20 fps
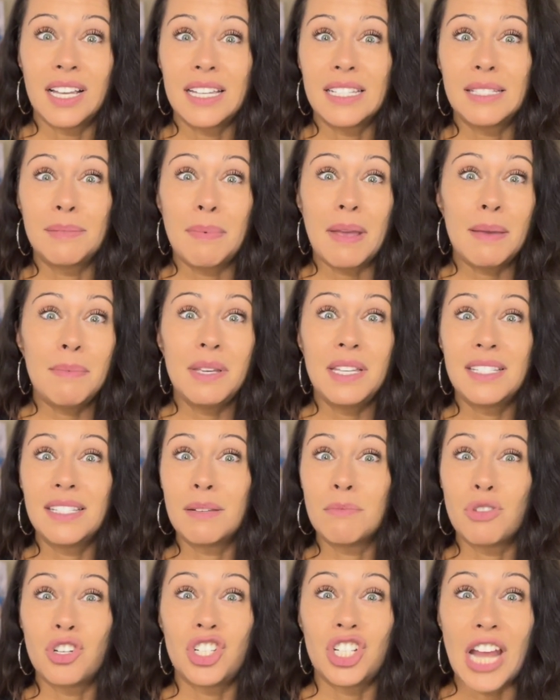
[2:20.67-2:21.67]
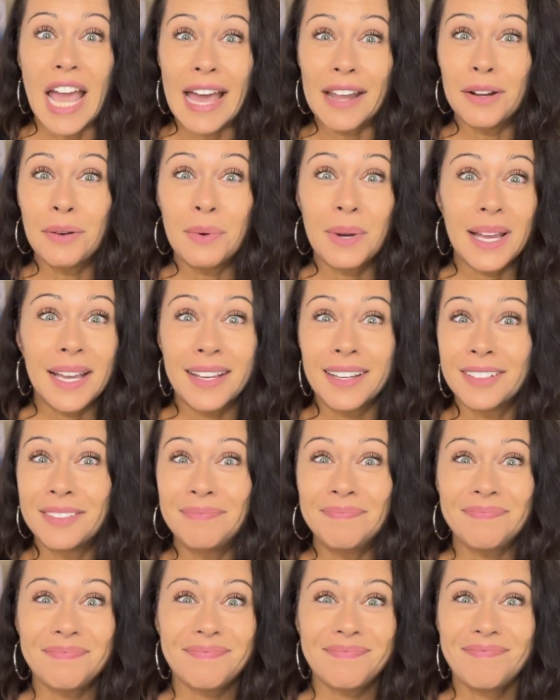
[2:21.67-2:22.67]
It's maybe some shadowing
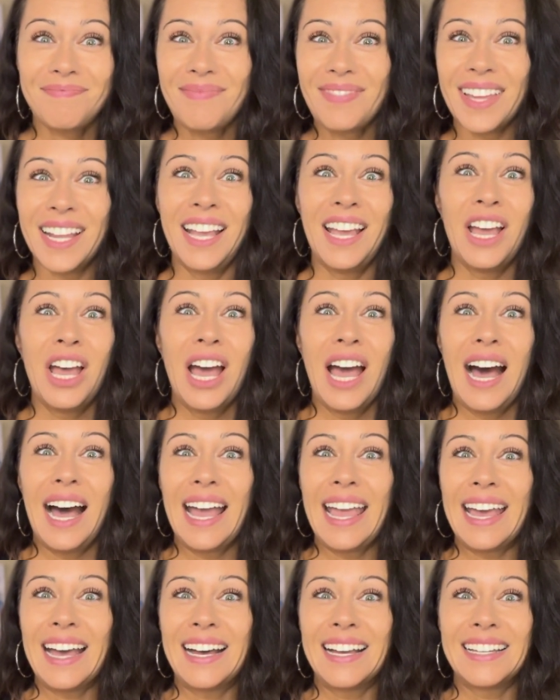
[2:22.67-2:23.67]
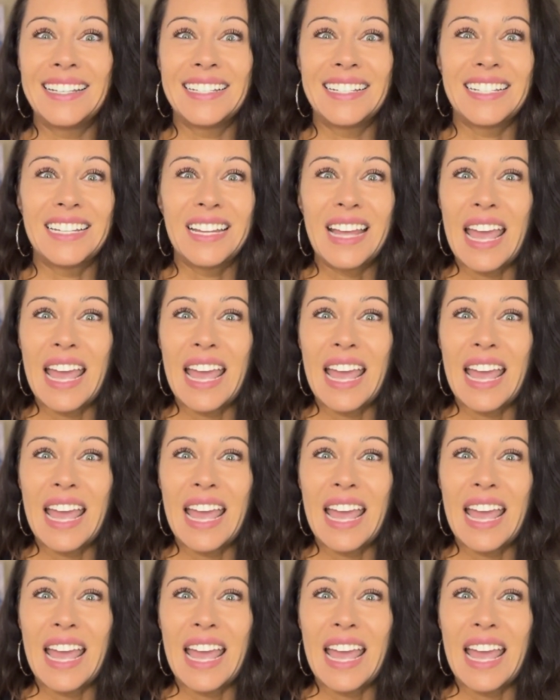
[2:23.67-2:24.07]
and